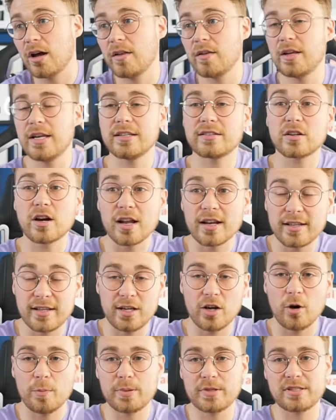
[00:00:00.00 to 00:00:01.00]
it's kind of
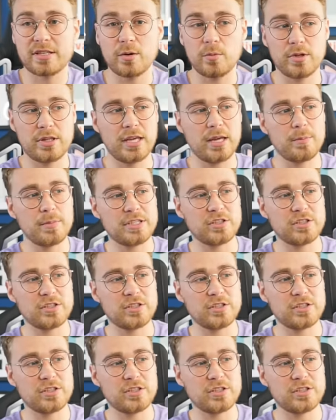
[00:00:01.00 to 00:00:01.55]
the opposite with him.